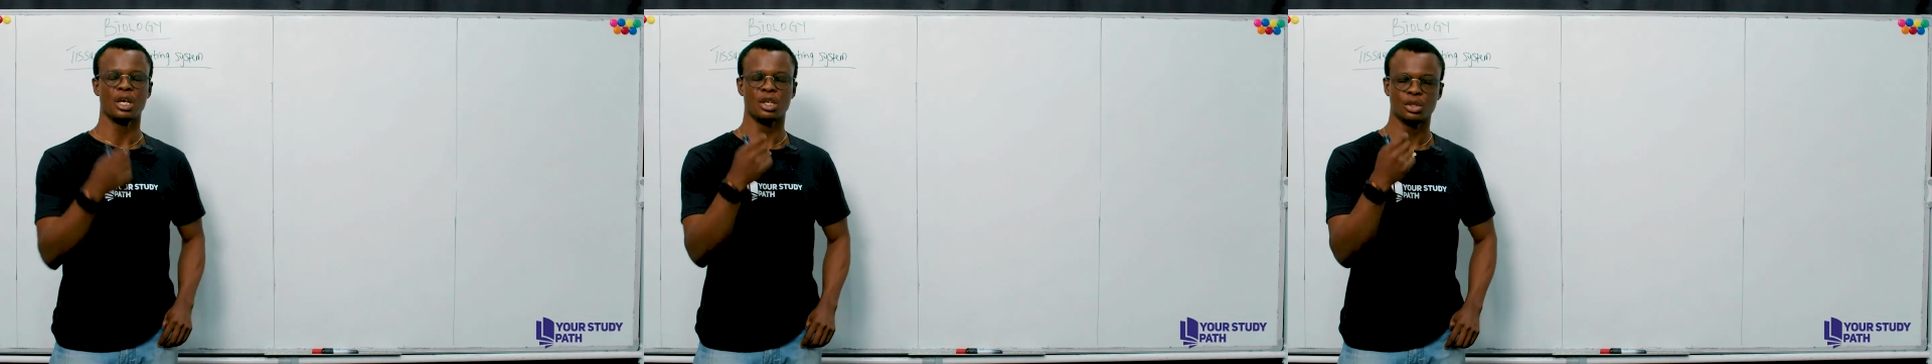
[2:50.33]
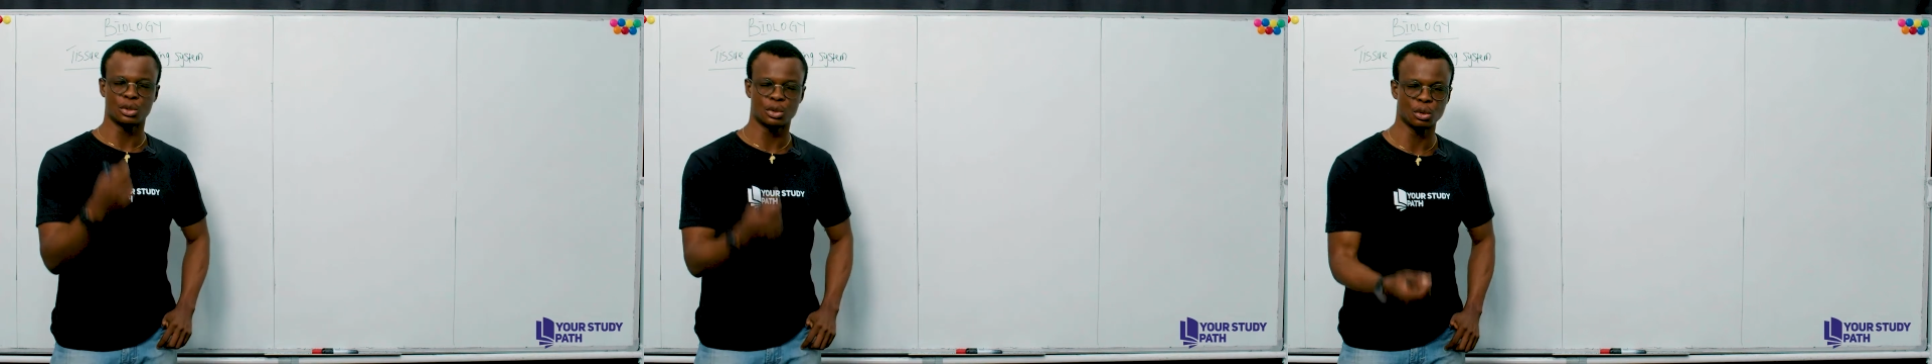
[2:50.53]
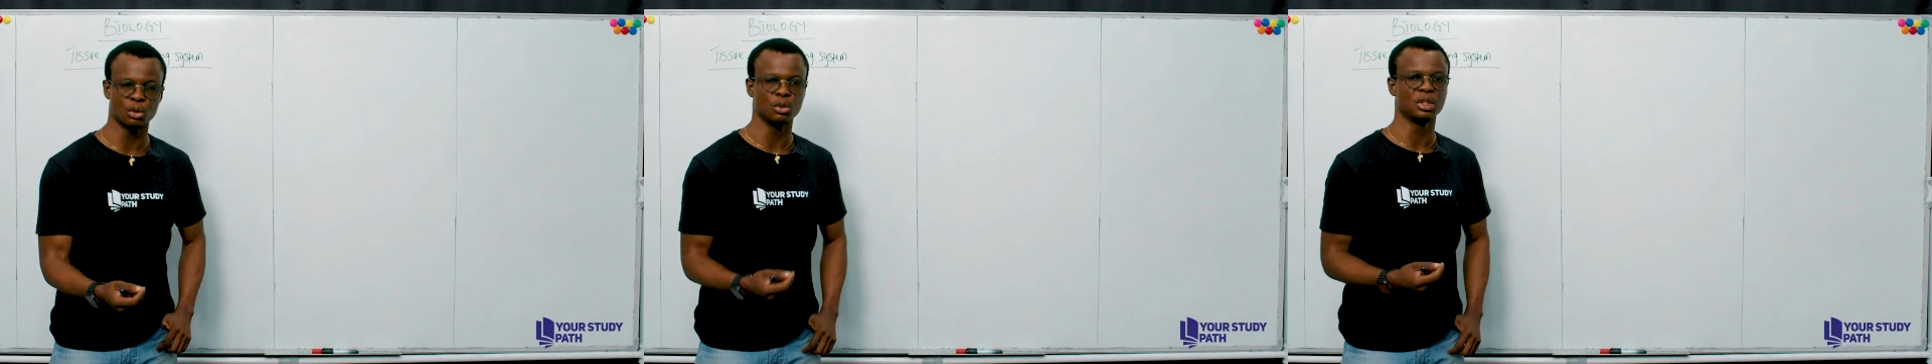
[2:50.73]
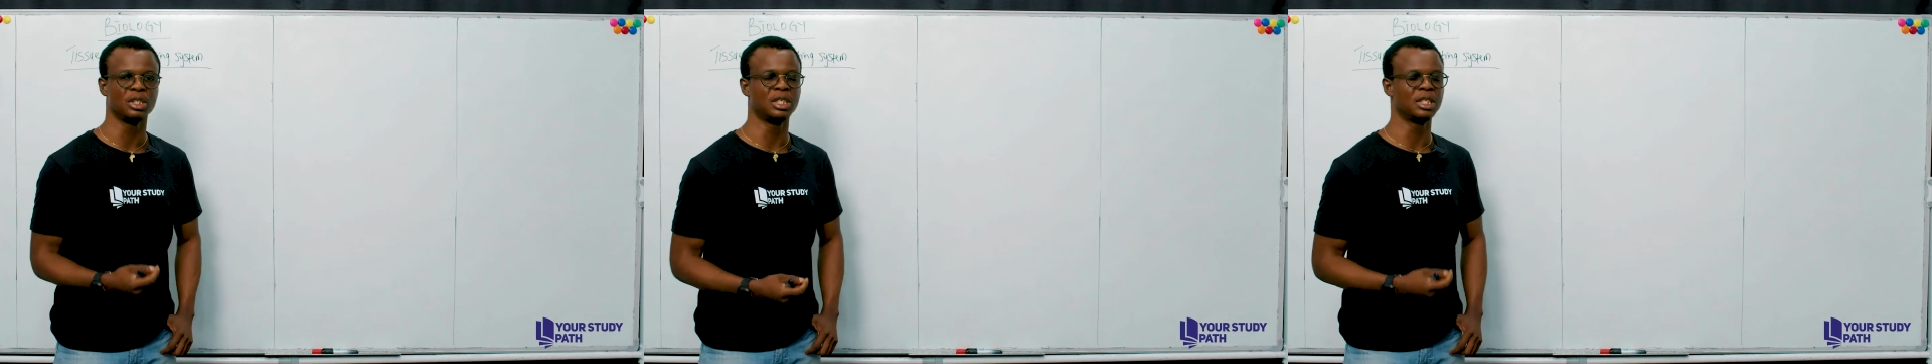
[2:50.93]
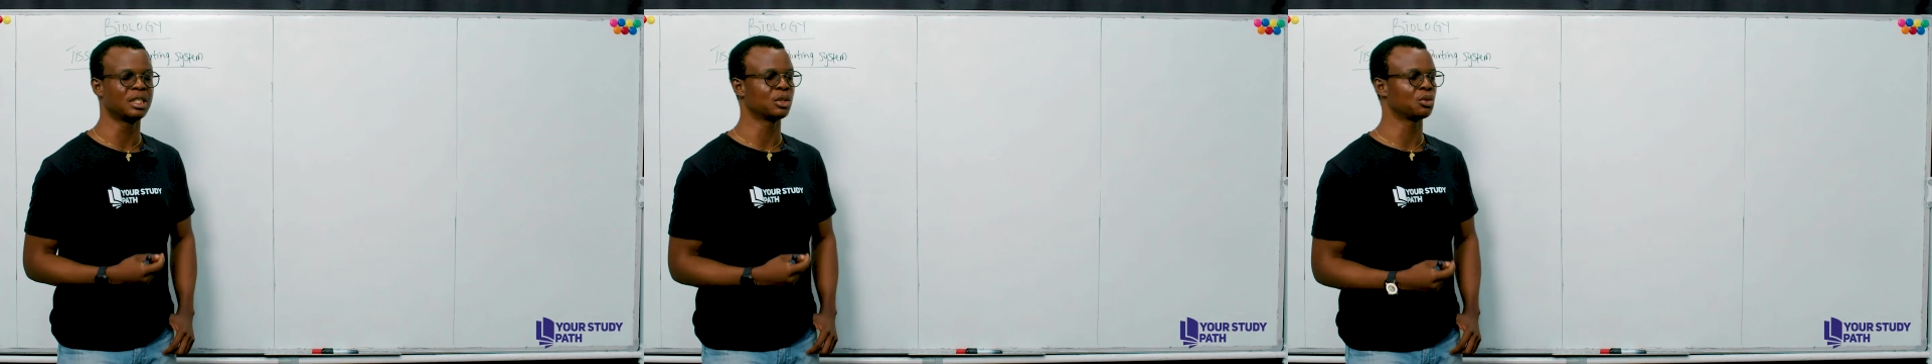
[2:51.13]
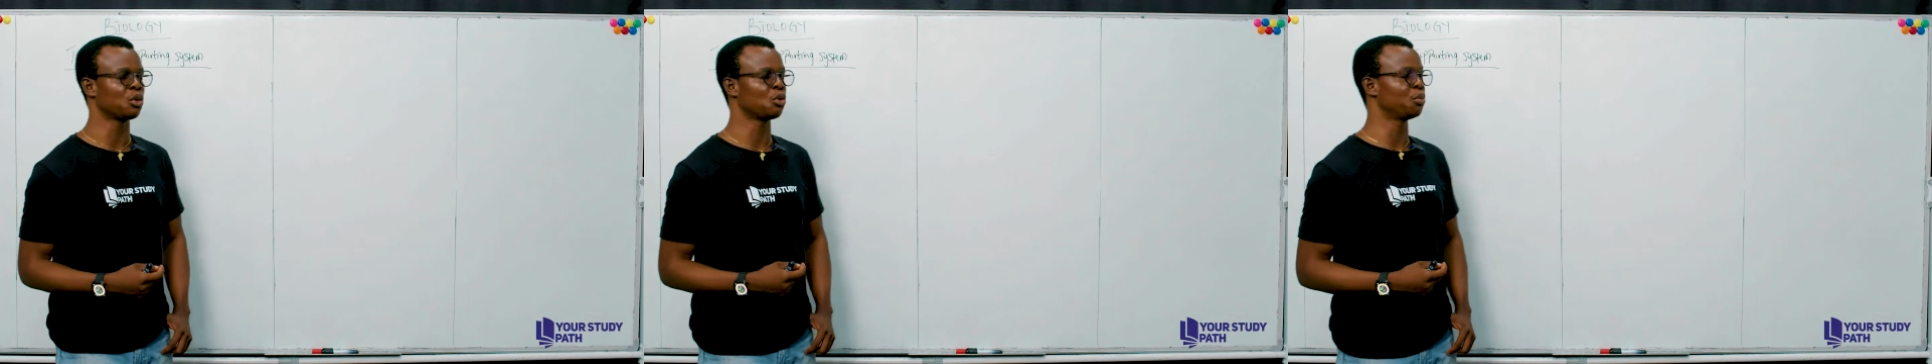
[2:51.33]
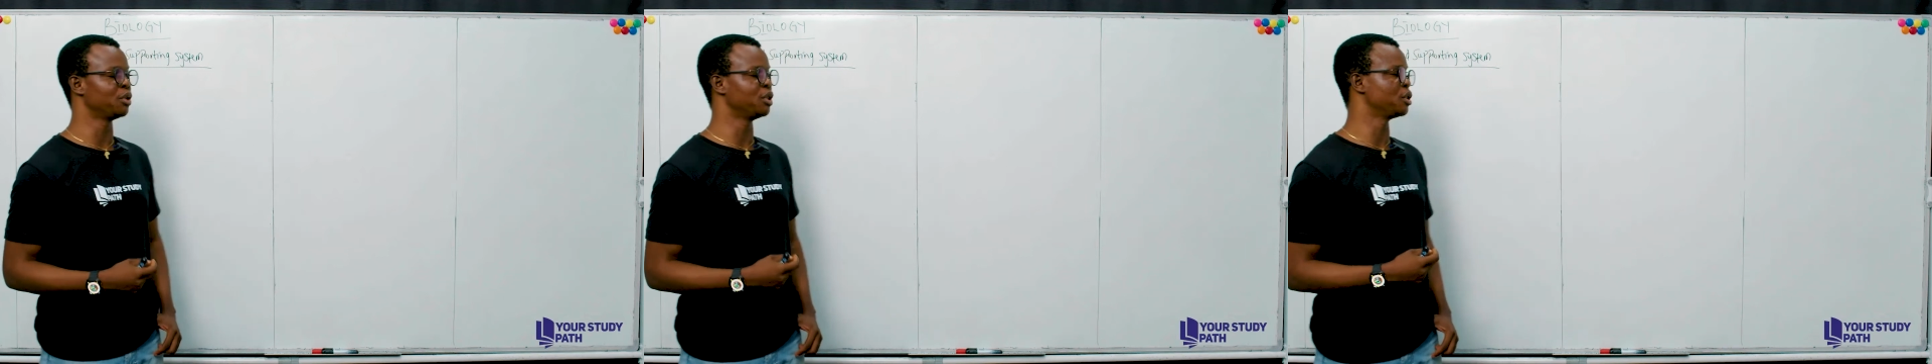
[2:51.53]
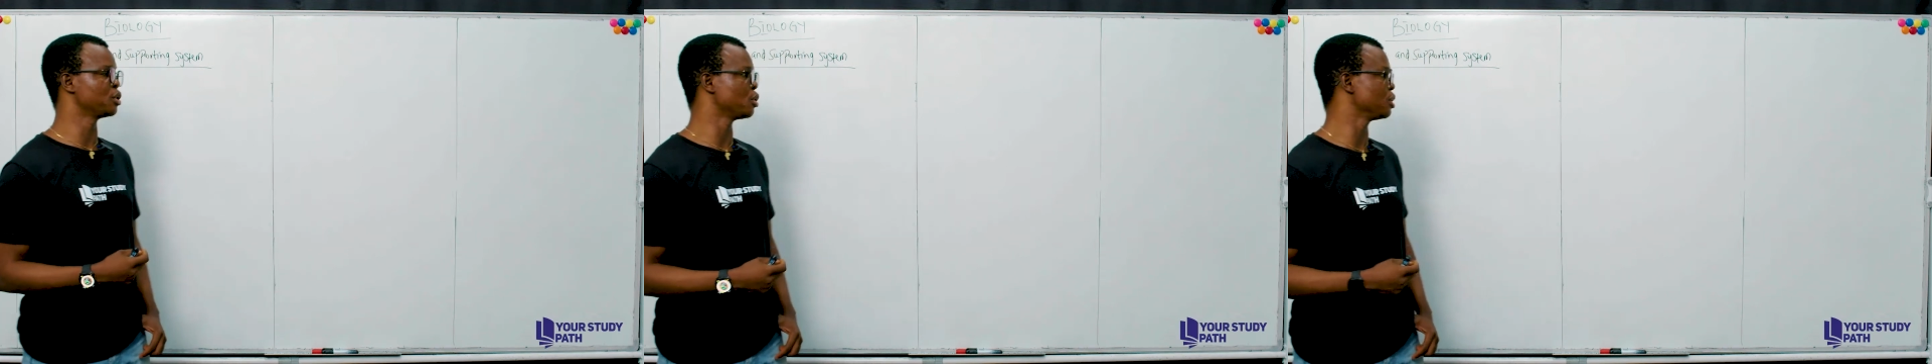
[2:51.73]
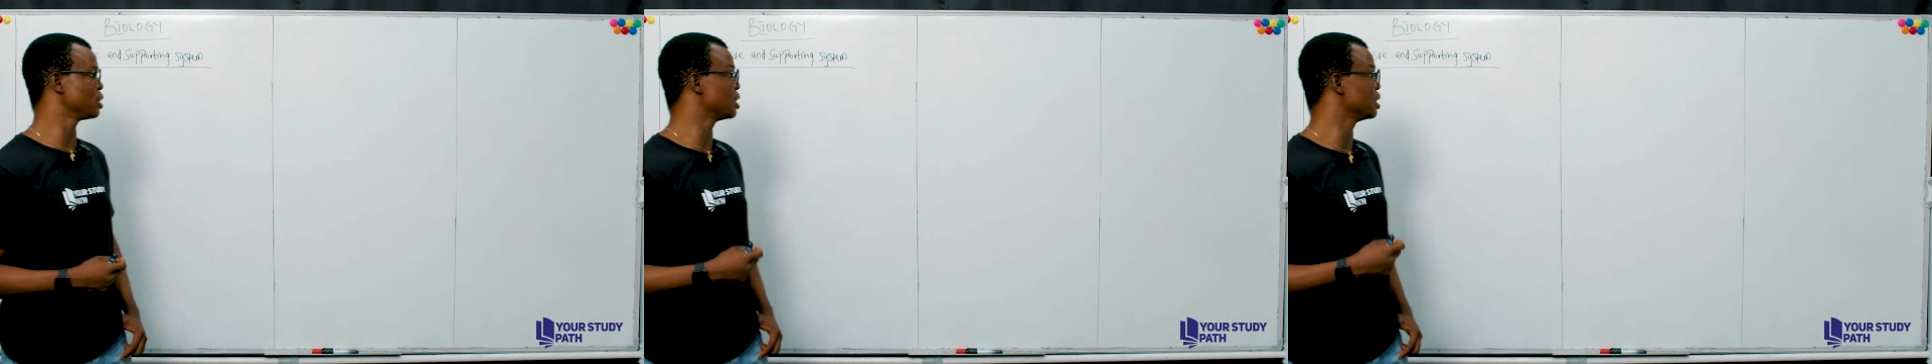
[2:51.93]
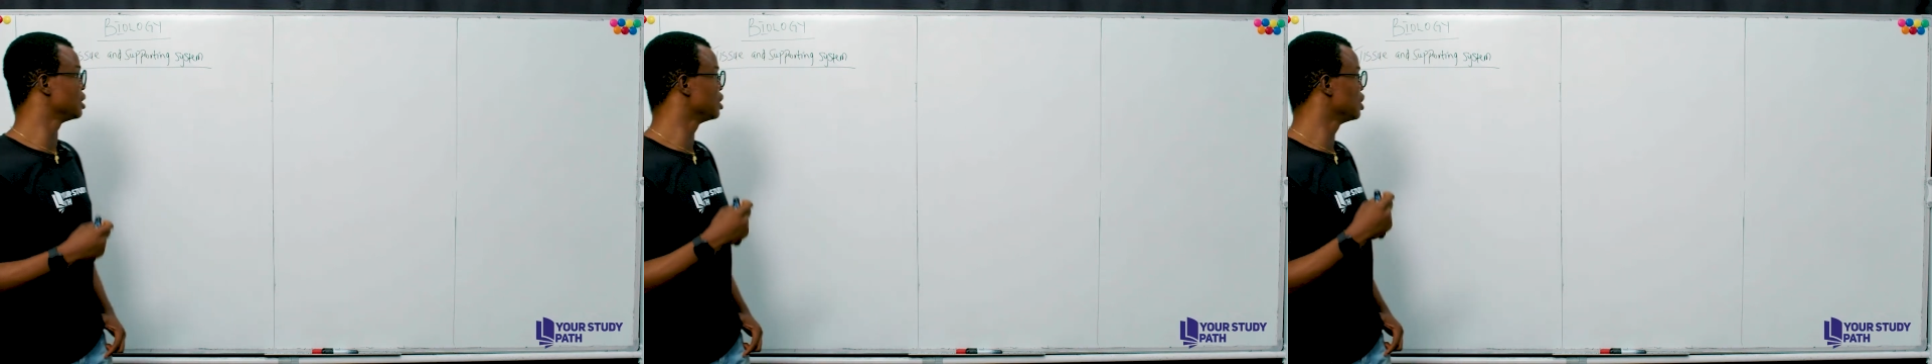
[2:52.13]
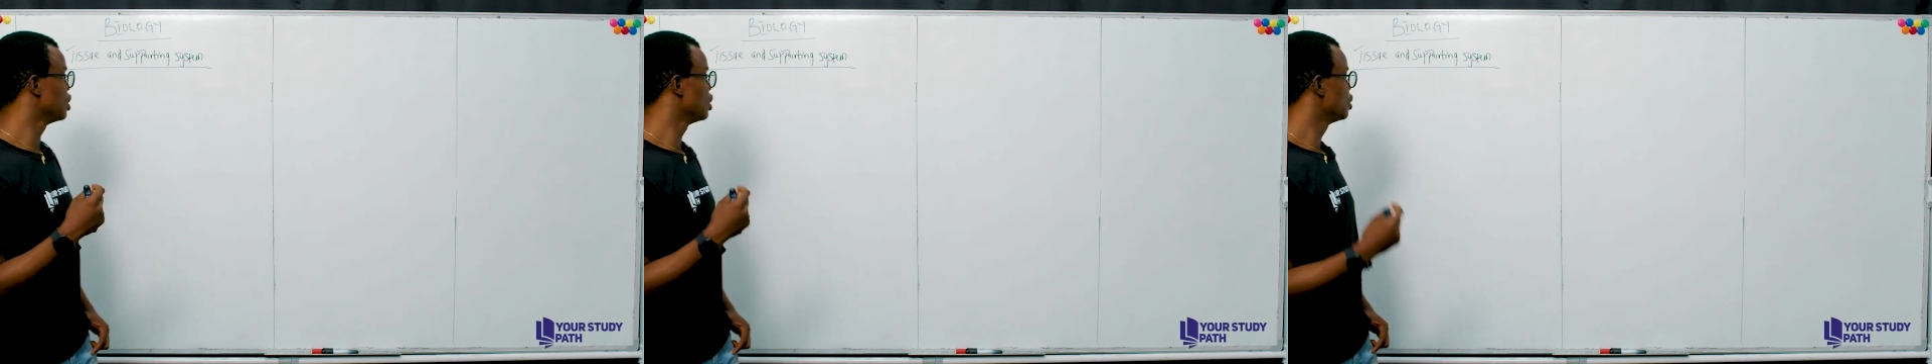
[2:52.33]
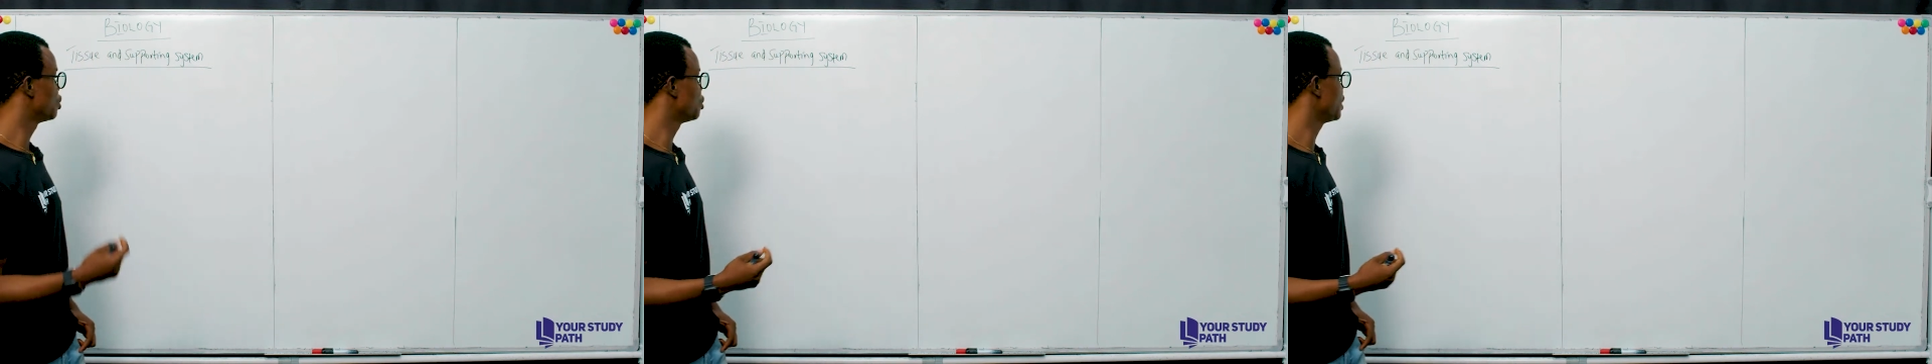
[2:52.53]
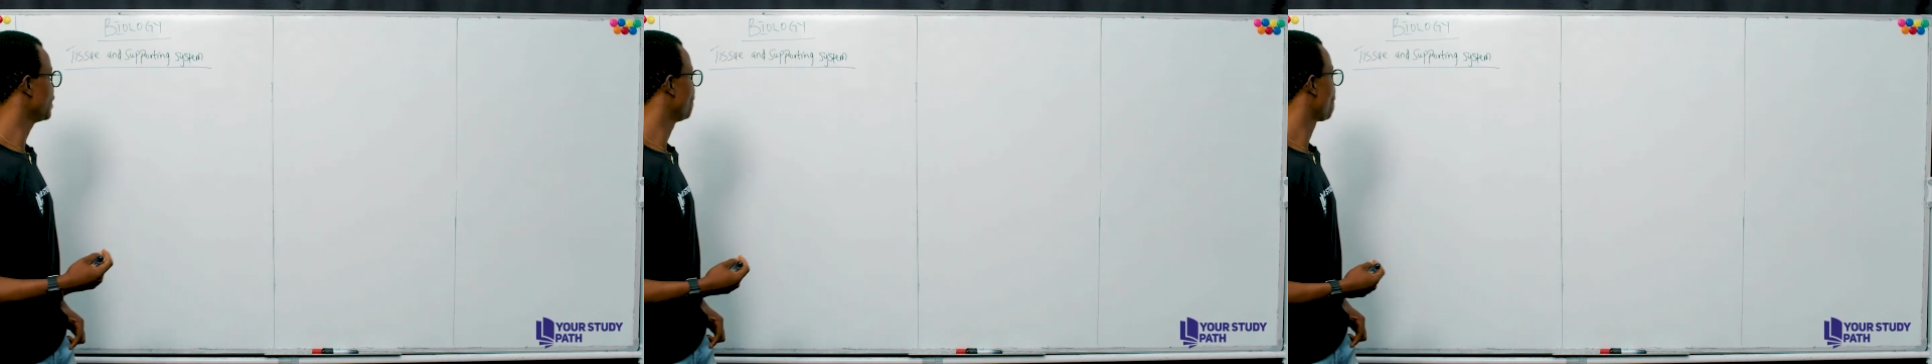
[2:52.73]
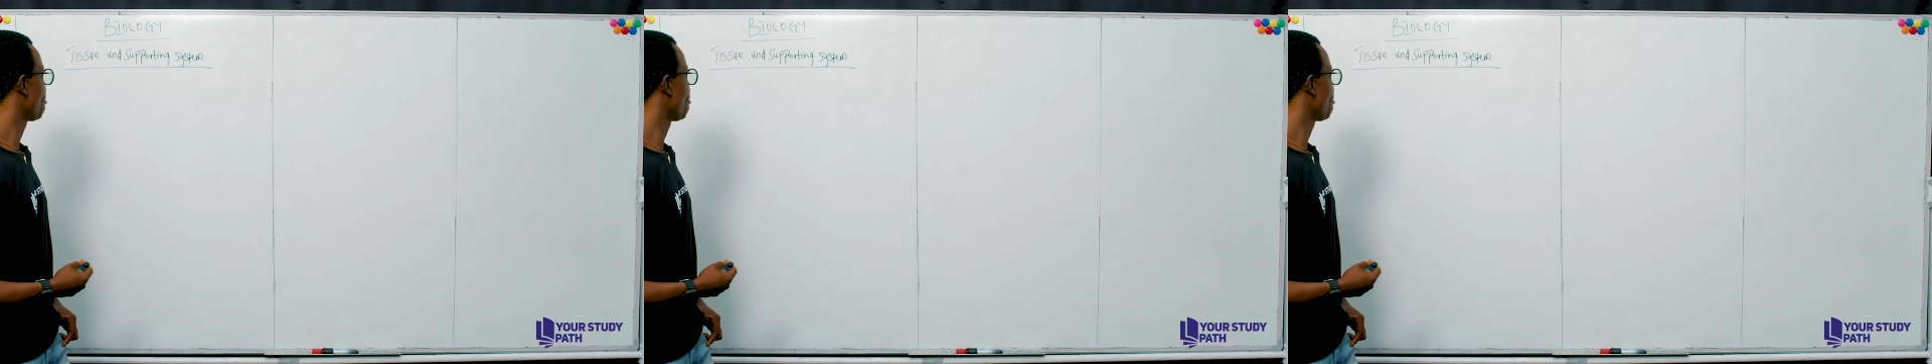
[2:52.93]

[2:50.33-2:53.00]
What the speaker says: So this is what we'll be discussing today.